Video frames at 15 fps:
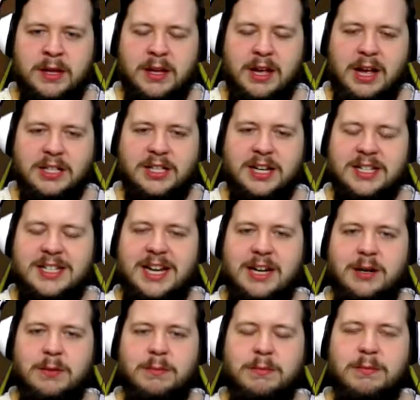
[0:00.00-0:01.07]
I was gonna
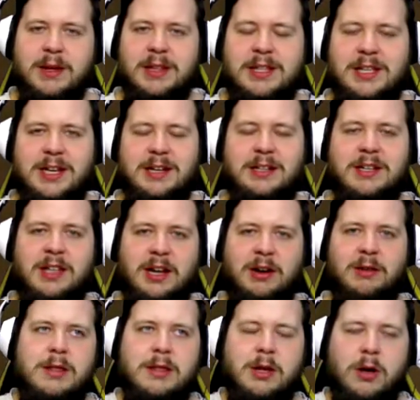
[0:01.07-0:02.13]
say at the end there,
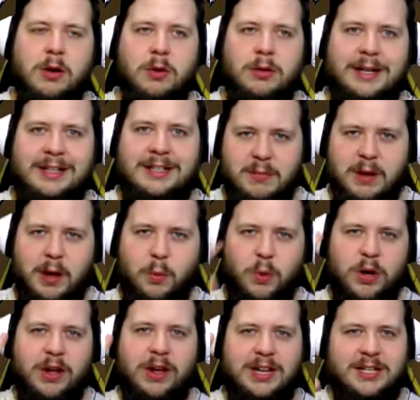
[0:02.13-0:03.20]
the whole like a
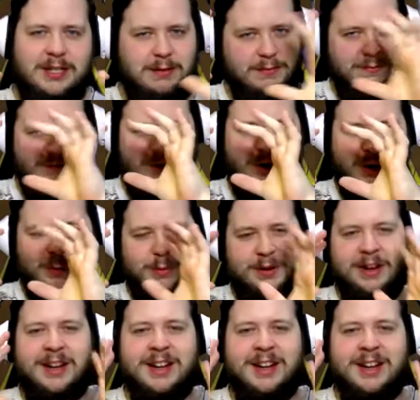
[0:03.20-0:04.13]
word, verb,